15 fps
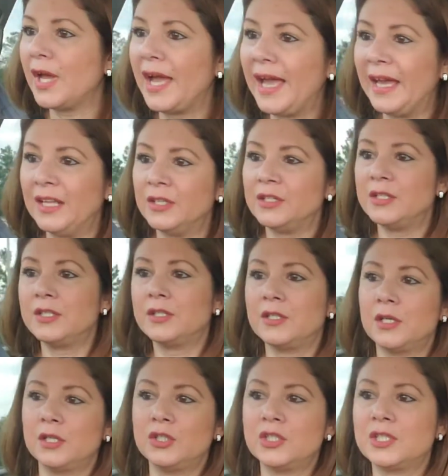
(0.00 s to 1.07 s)
and
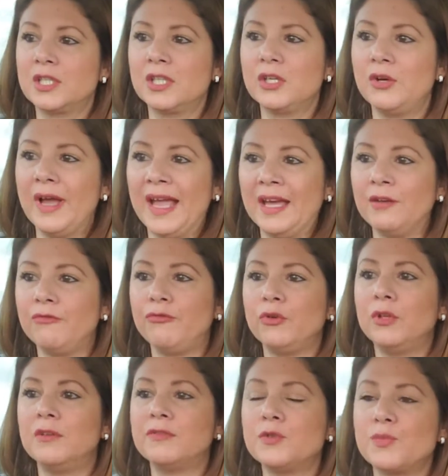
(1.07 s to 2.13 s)
just a little
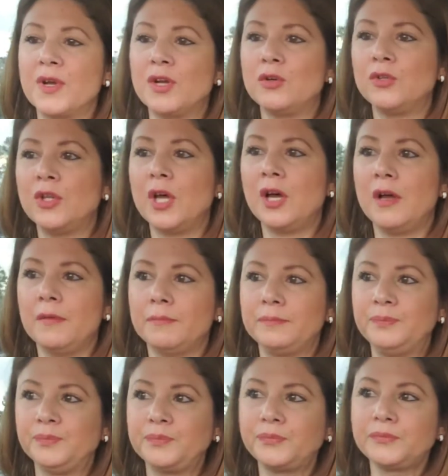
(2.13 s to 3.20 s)
handful of sprinkled
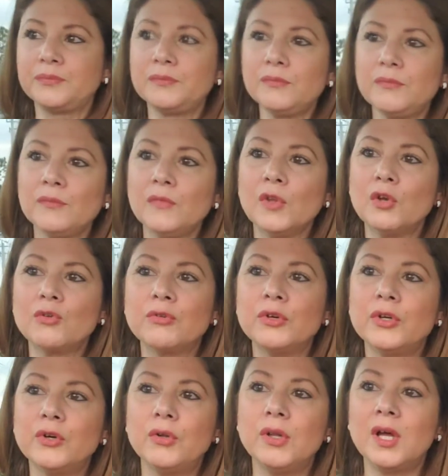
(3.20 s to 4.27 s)

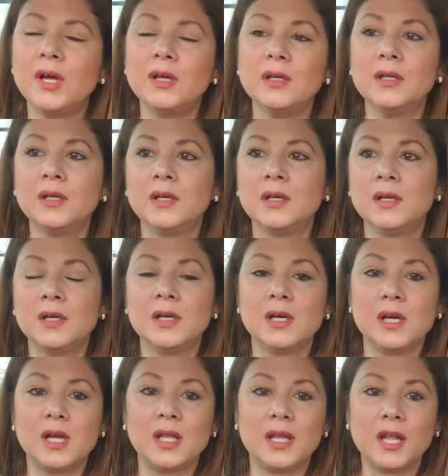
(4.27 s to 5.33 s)
granola,
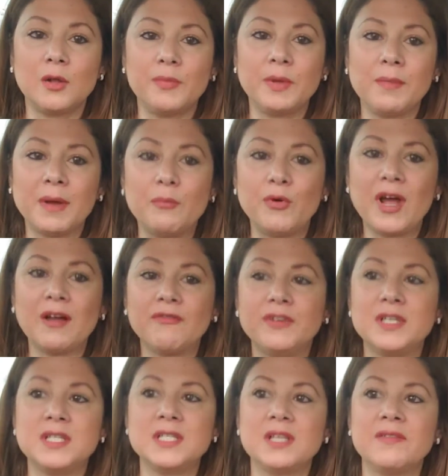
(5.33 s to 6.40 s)
and that'll be my
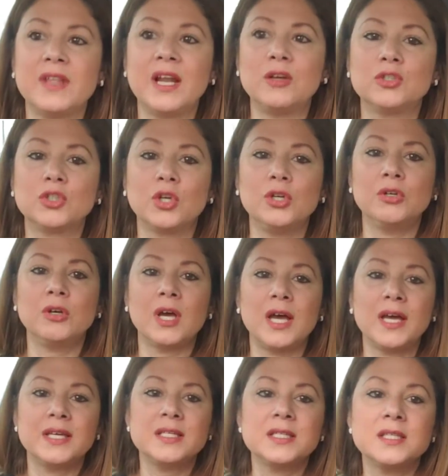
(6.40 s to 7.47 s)
breakfast. And then I'll show you
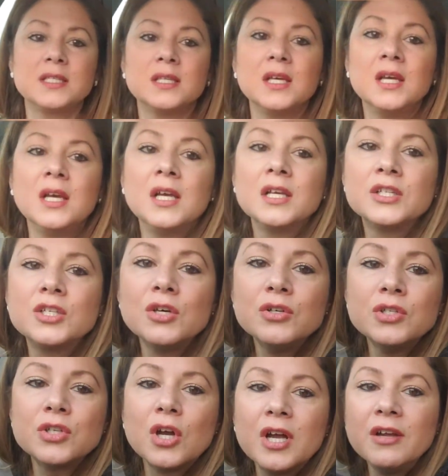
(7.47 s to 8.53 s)
guys. So
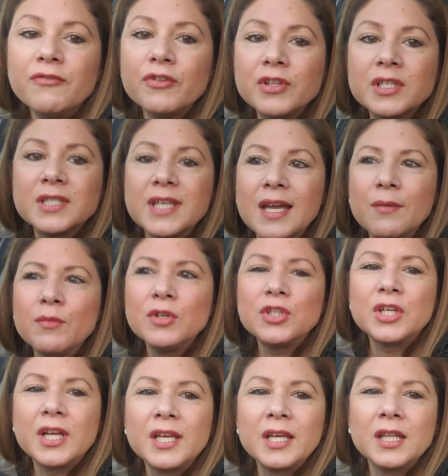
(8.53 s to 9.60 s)
sorry for this camera
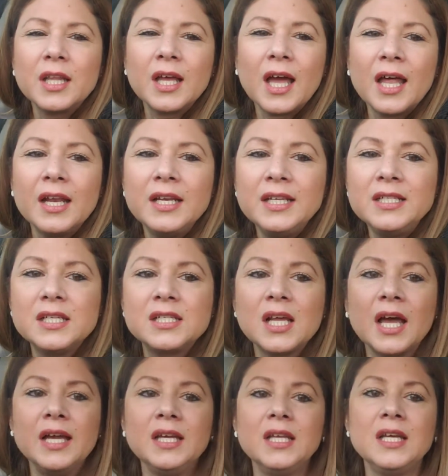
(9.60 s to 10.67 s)
shaking. Like, I need to
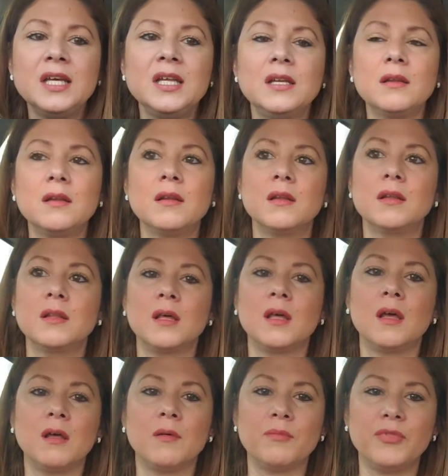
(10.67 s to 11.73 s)
tighten it.
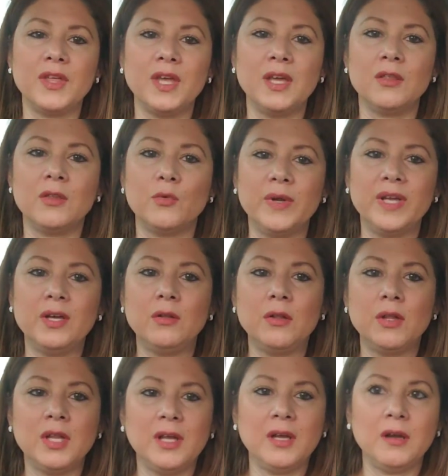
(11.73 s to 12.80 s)
The wheel
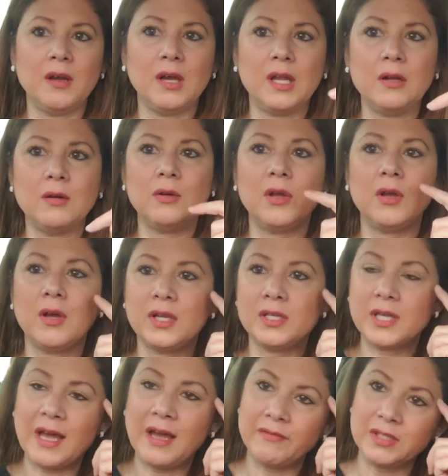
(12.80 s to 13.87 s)
on there. I don't know.
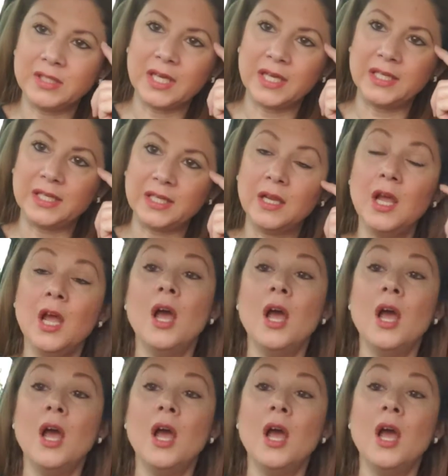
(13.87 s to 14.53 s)
I haven't tightened it.